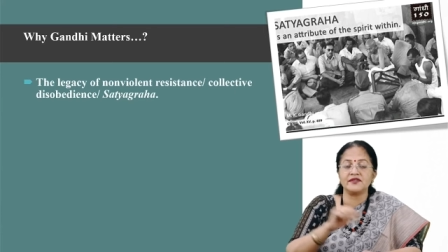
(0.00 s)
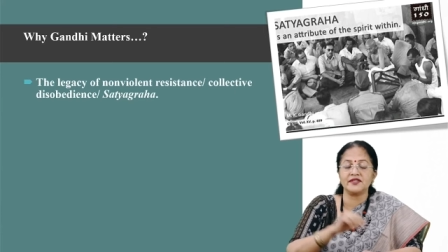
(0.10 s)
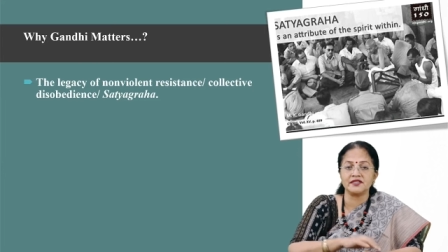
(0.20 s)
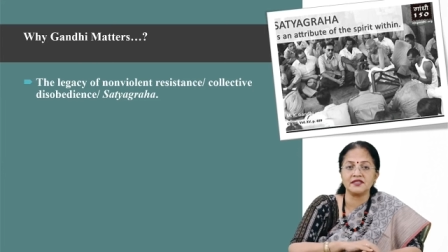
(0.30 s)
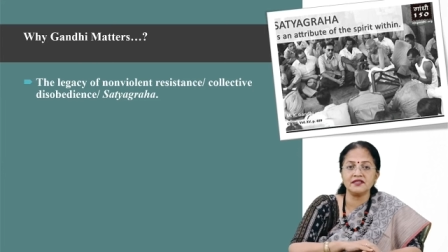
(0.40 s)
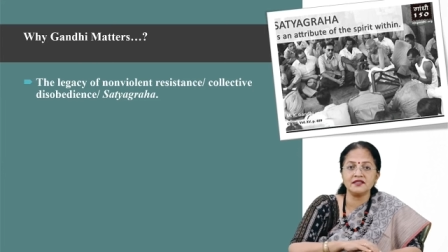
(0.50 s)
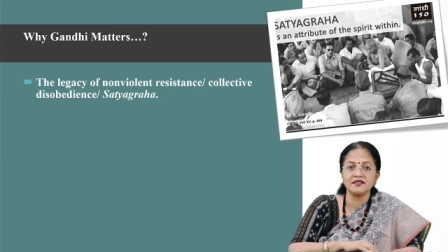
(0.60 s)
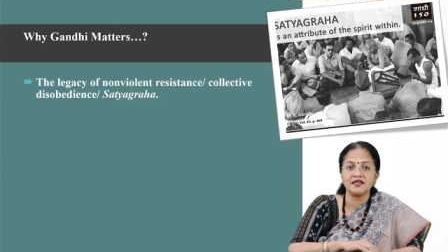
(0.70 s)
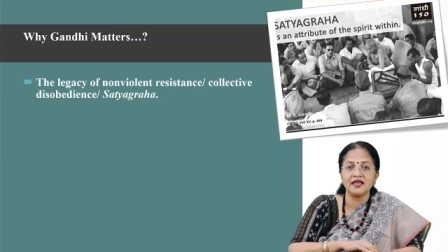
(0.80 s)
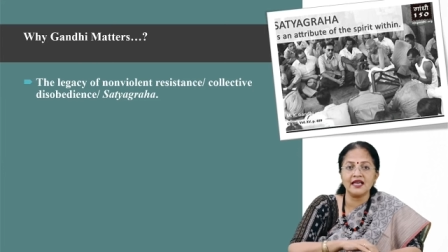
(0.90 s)
Further,
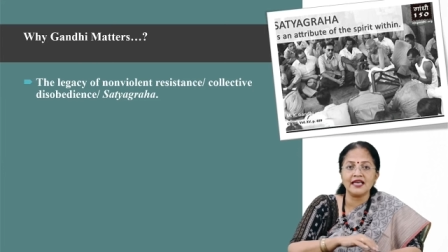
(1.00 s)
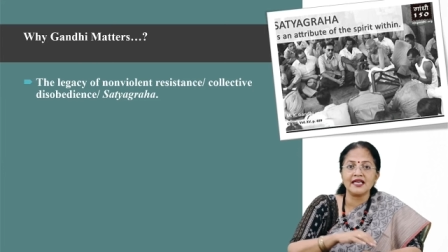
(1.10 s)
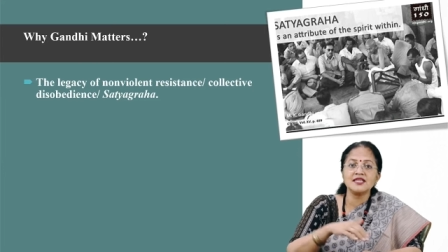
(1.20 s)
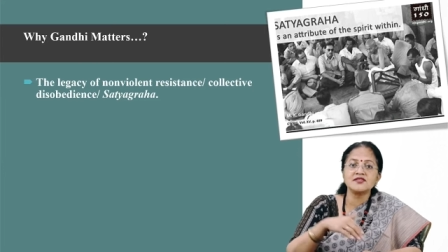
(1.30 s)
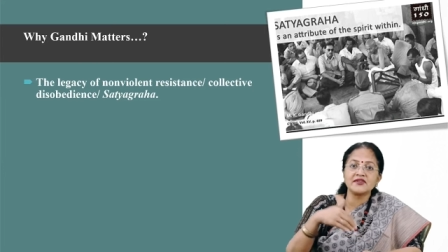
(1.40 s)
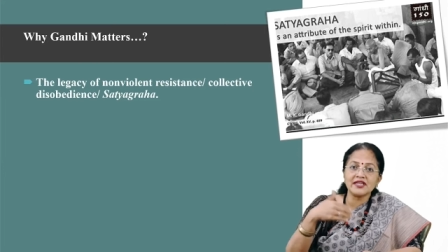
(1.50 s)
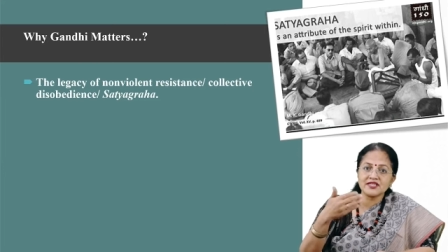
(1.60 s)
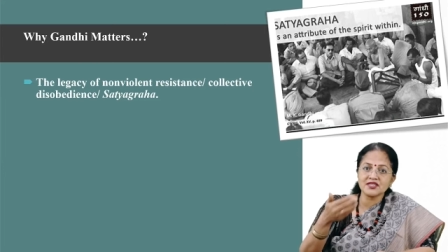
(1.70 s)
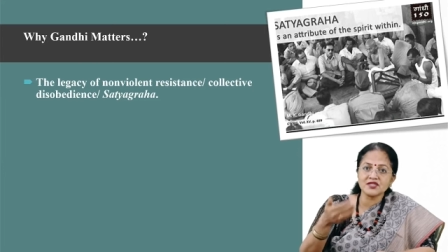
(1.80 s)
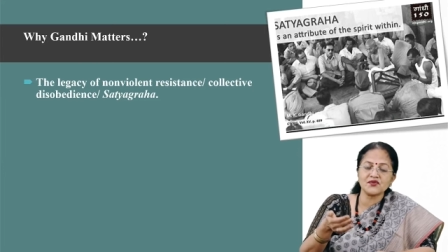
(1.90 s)
his
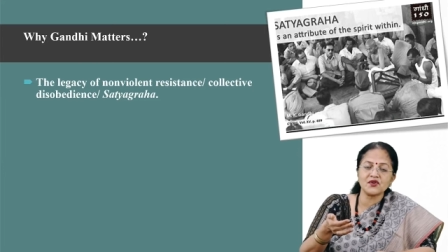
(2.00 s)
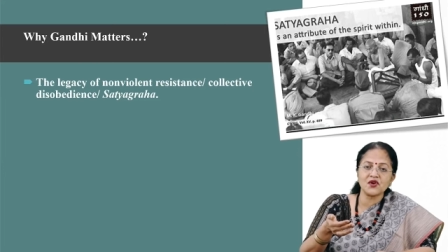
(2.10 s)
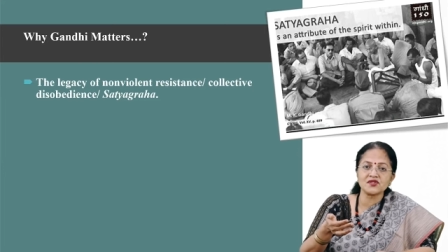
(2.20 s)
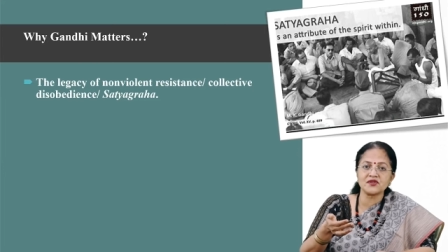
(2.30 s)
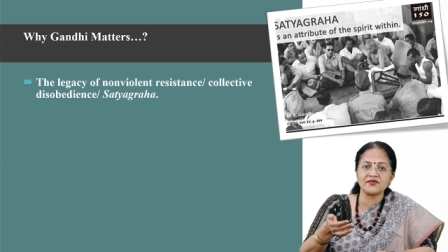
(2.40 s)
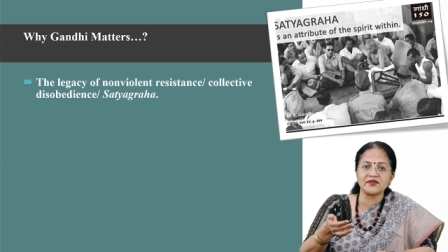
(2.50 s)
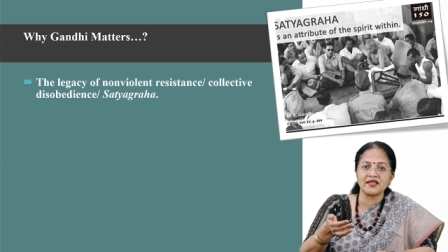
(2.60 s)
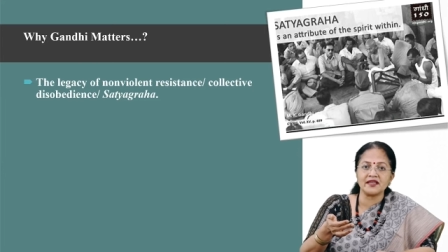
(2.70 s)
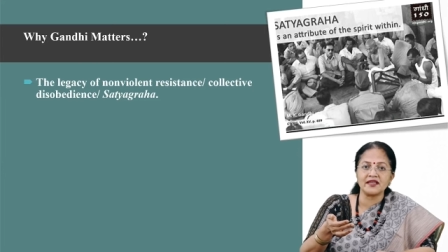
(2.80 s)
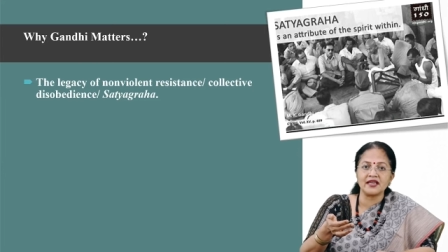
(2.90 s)
religious philosophy,